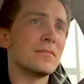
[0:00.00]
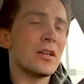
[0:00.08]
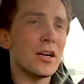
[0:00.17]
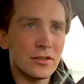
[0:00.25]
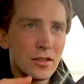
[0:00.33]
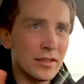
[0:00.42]

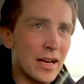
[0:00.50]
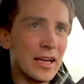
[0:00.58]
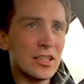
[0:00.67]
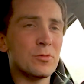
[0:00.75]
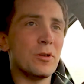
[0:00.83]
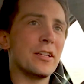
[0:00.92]
because on the
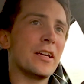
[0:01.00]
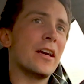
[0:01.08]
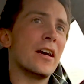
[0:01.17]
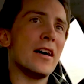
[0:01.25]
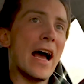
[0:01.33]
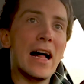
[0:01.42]
next one
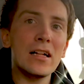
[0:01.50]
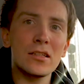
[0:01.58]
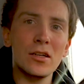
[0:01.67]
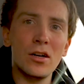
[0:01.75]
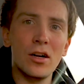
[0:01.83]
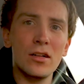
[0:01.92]
here,
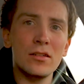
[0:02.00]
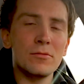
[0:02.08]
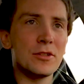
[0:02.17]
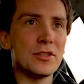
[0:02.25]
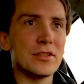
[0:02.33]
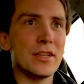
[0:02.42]
alcohol,
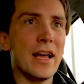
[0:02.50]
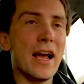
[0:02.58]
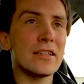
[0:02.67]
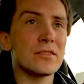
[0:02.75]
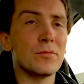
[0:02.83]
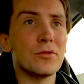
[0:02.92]
which is the
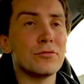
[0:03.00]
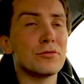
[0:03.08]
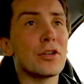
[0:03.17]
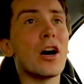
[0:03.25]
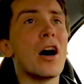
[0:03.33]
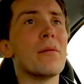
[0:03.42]
next
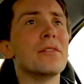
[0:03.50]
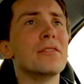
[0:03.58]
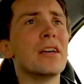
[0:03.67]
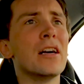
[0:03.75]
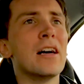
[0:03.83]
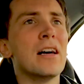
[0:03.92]
most
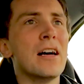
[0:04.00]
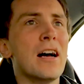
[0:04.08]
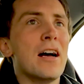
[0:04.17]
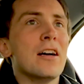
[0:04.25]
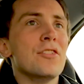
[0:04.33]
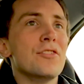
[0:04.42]

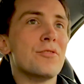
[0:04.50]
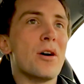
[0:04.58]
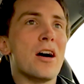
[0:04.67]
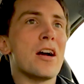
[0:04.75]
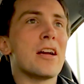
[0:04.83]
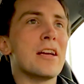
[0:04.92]
common
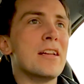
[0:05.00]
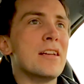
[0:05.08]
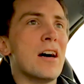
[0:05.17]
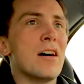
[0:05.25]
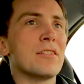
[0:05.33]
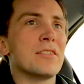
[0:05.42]
drug in
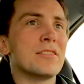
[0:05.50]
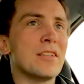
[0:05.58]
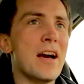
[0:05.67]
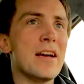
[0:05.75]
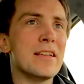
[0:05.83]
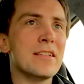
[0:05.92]
our
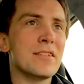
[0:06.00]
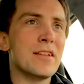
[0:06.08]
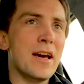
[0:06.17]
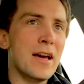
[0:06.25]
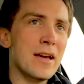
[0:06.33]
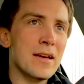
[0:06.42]
society
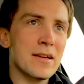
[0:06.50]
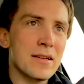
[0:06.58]
today,